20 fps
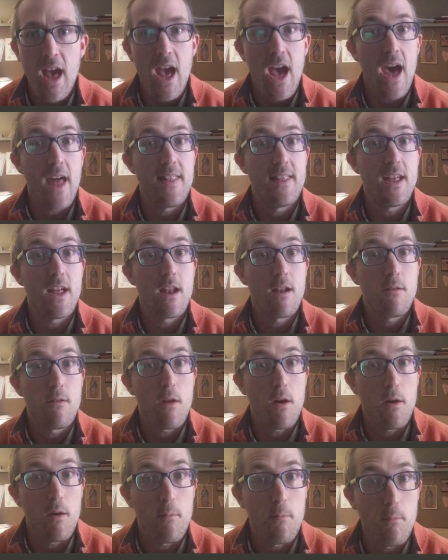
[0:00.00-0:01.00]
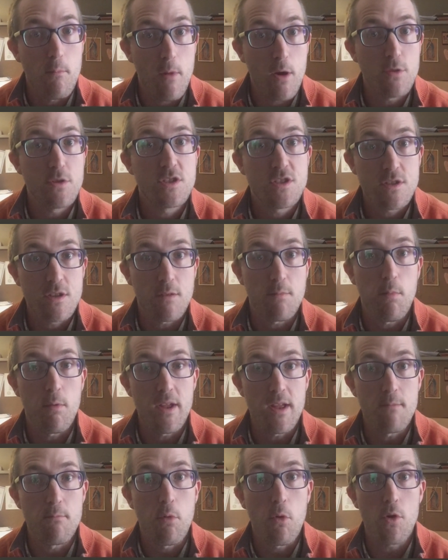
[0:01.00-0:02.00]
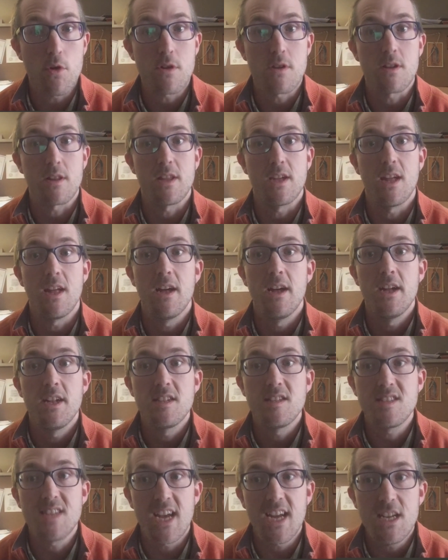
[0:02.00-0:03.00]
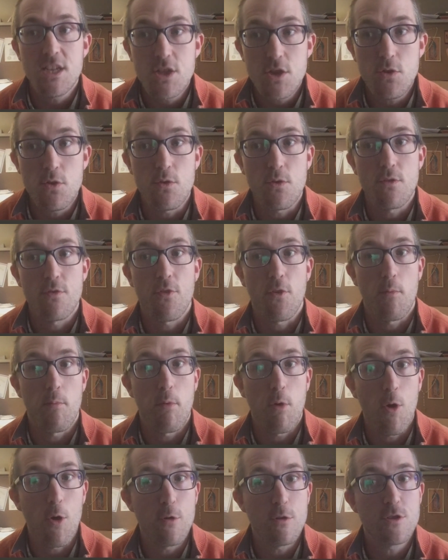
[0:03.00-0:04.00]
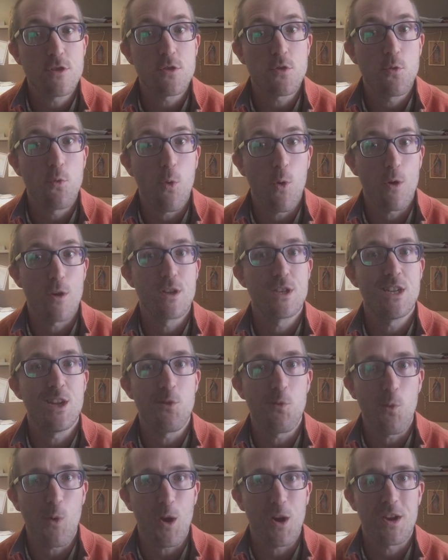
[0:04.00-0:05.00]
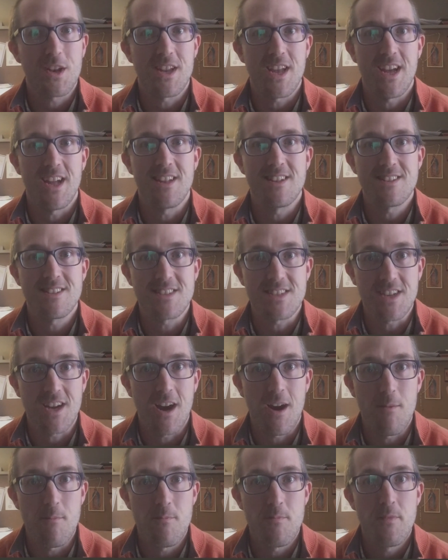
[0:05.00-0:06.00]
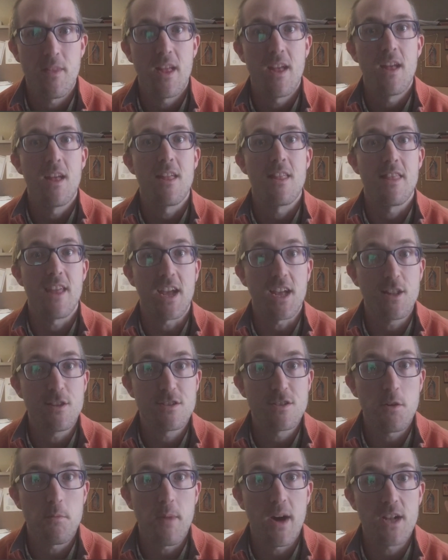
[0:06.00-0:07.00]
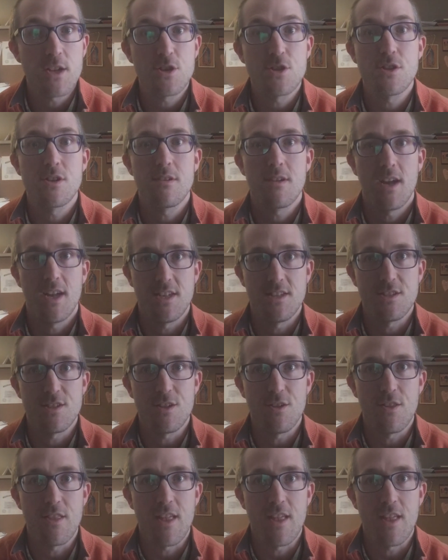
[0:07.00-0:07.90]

and then most importantly, stay tuned for post-quarantine work days to come. Thank you so much, and see you